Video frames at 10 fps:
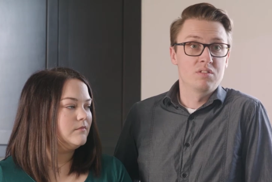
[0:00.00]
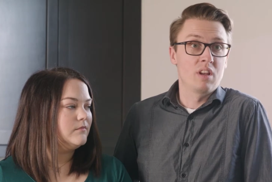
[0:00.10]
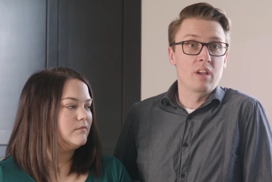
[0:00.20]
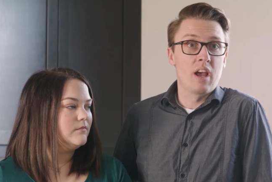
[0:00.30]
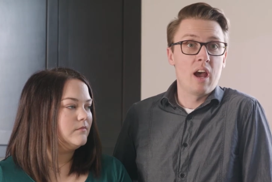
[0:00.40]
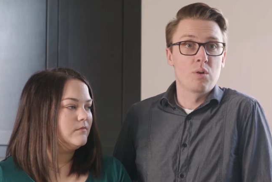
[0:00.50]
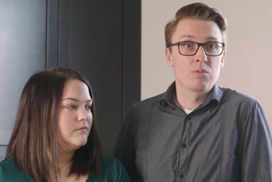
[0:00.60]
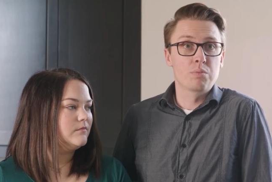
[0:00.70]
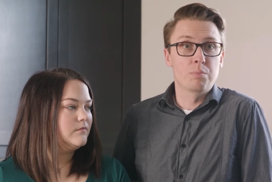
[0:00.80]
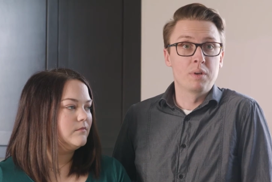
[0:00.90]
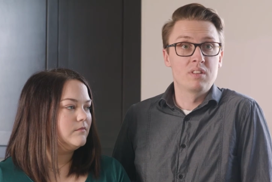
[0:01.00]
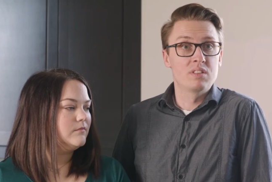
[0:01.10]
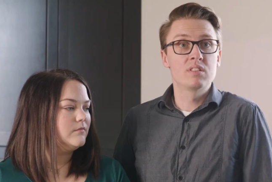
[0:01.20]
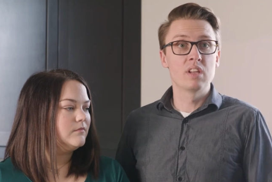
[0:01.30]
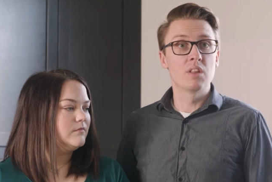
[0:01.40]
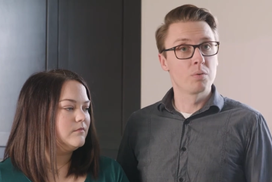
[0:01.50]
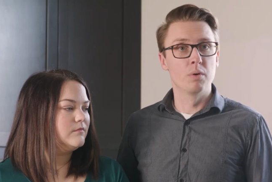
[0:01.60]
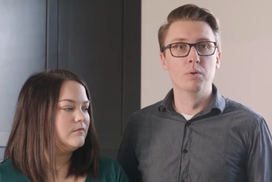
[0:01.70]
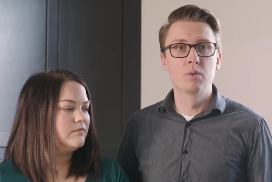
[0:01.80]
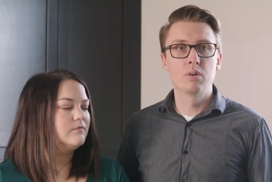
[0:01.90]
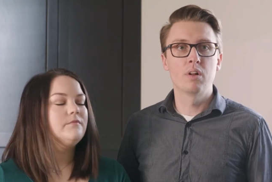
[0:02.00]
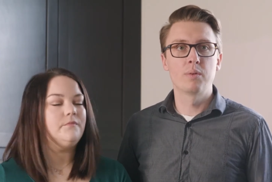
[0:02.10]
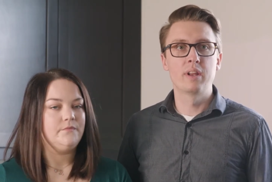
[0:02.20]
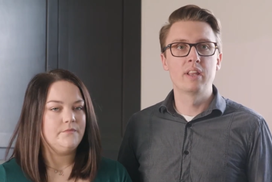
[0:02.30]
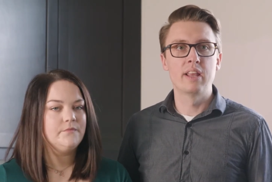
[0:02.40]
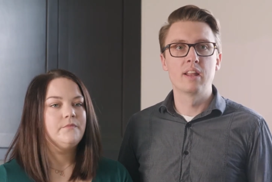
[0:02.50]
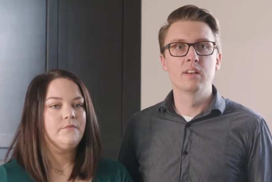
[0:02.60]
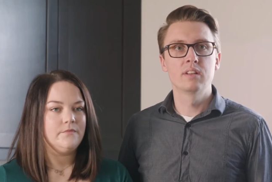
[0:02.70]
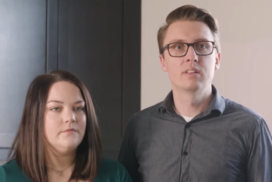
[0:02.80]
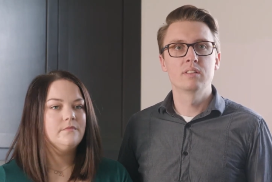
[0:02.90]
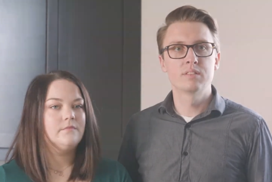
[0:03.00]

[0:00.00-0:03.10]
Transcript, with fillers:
Speaker 1: sell you a house, but to see it through all the way to the end.